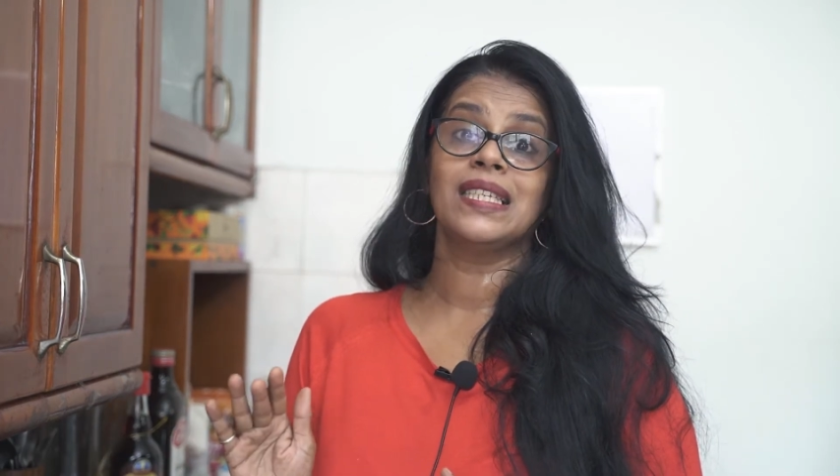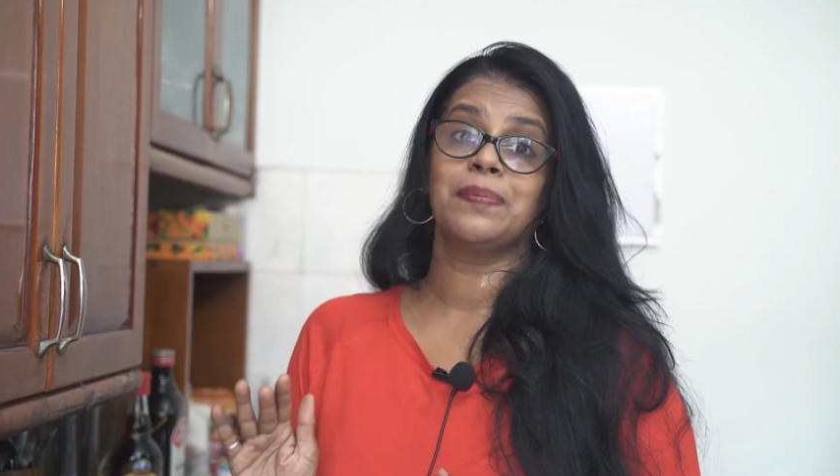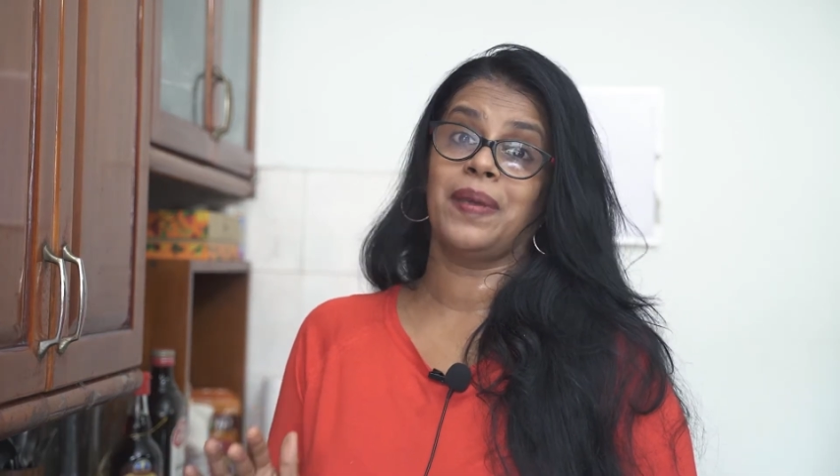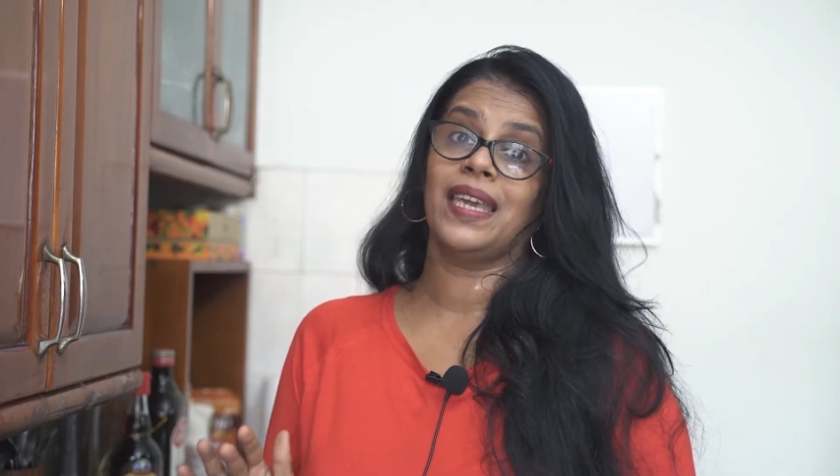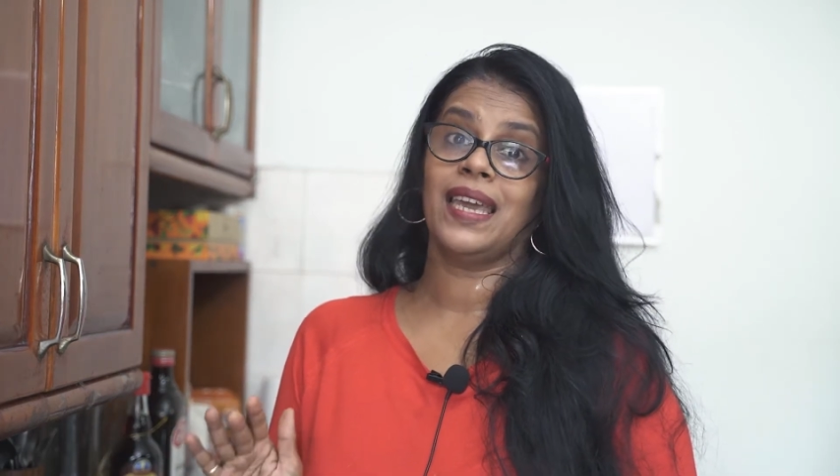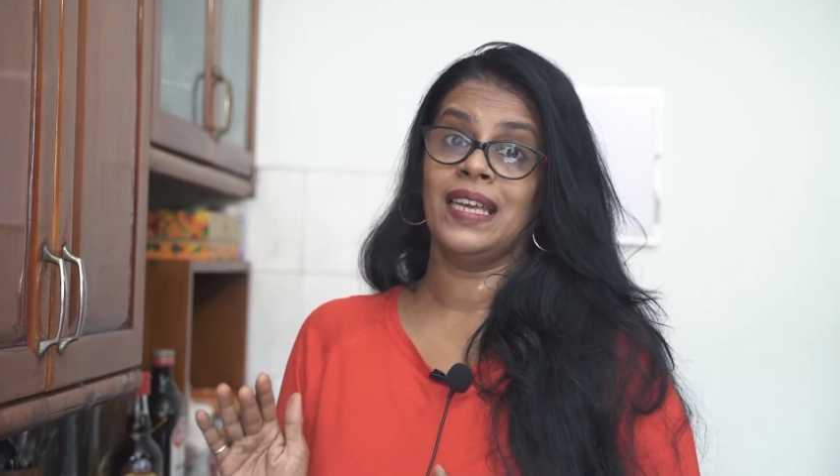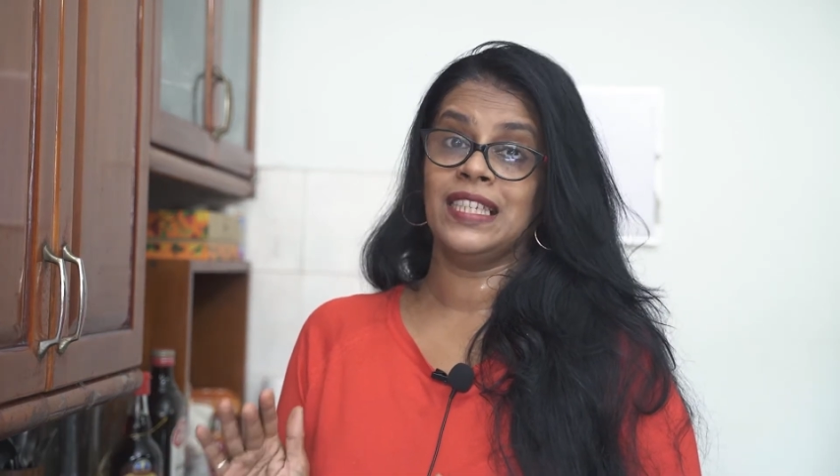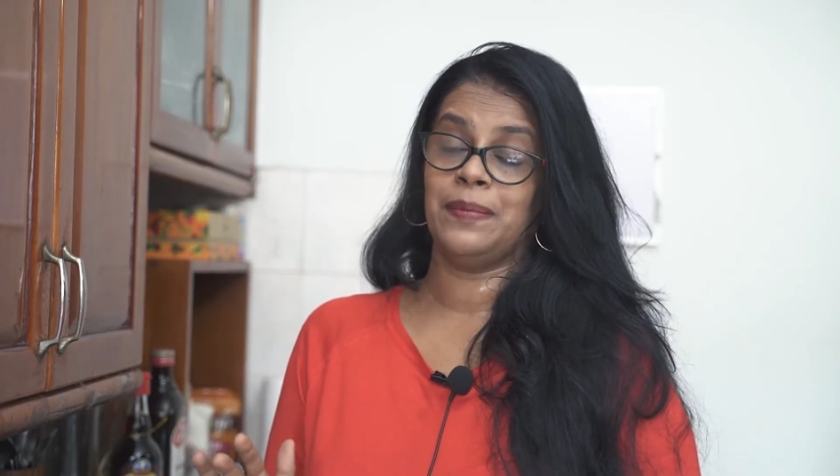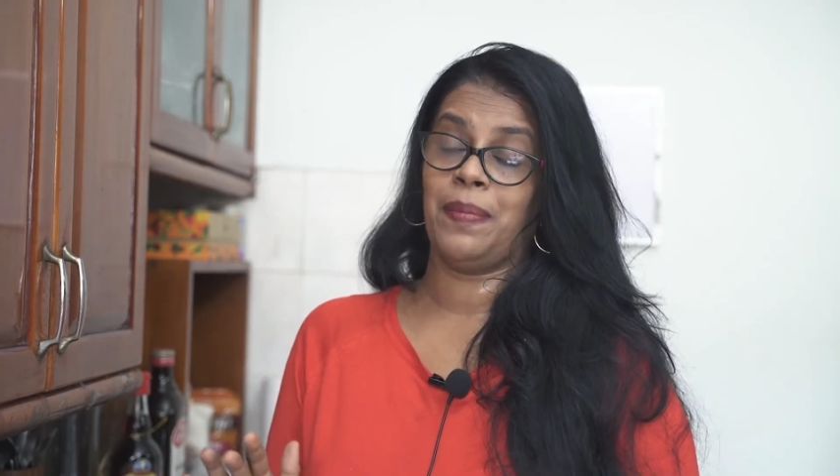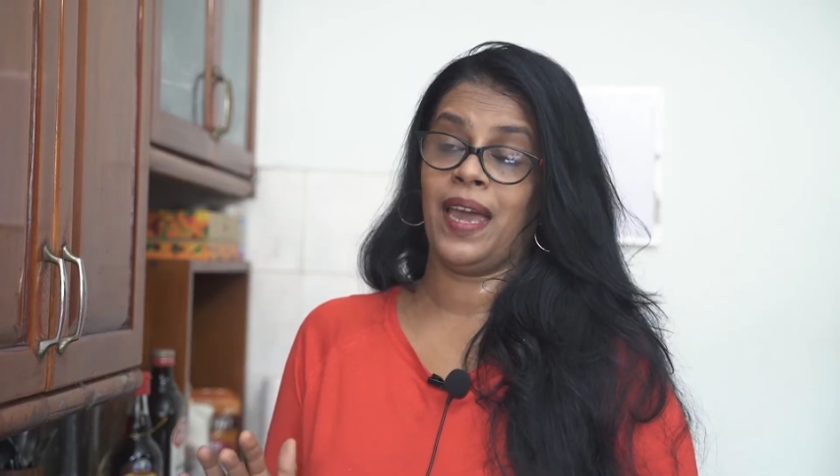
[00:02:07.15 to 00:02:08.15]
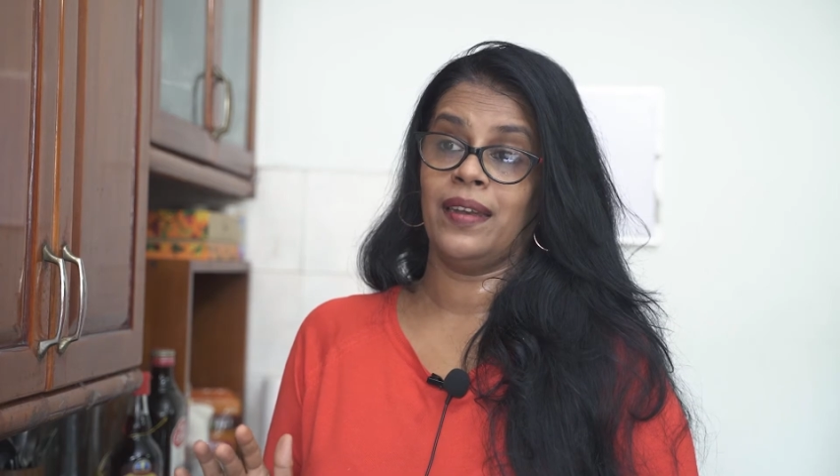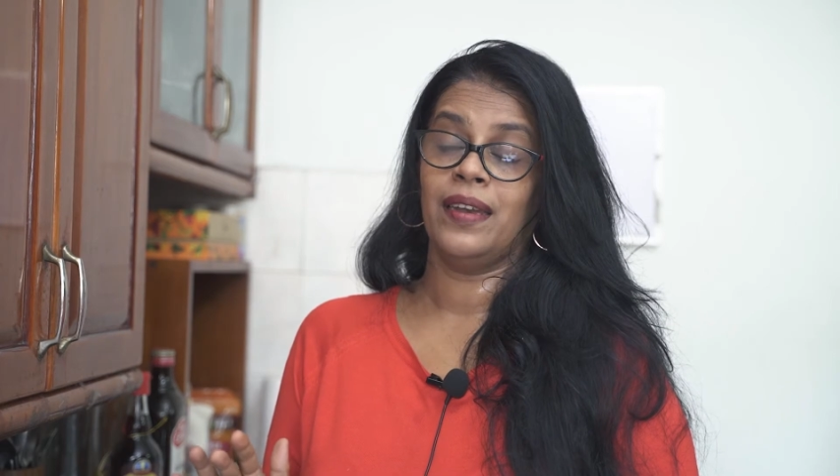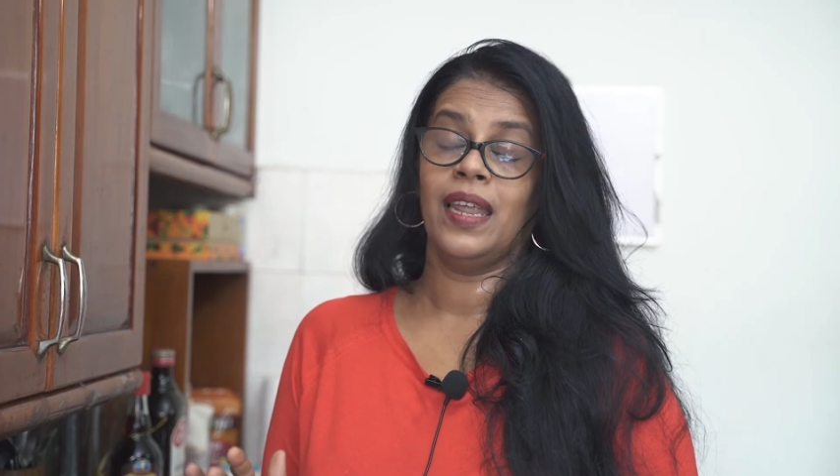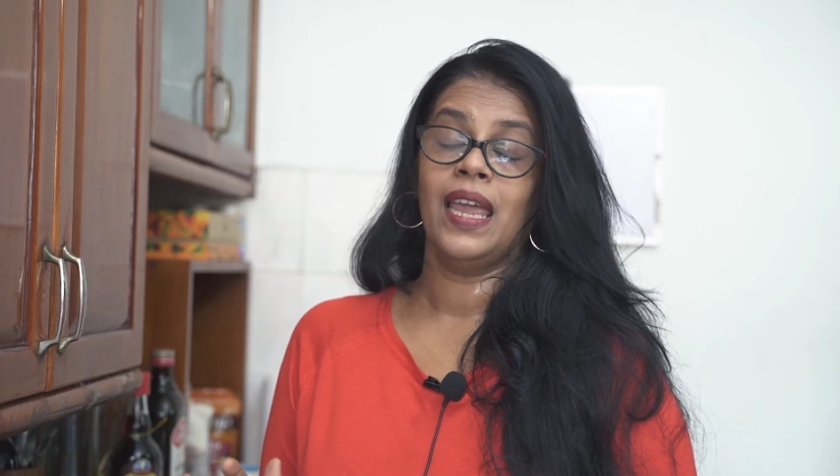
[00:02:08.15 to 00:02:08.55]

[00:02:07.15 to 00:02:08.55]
spick and span.